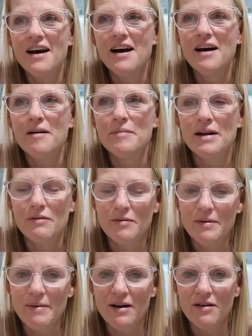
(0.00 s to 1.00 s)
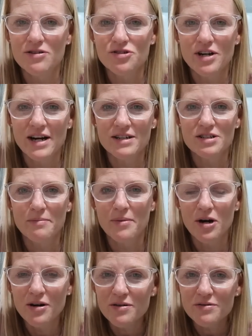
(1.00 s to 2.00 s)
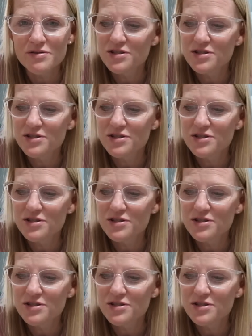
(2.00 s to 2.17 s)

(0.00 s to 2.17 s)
uh, but I will be back on track tomorrow.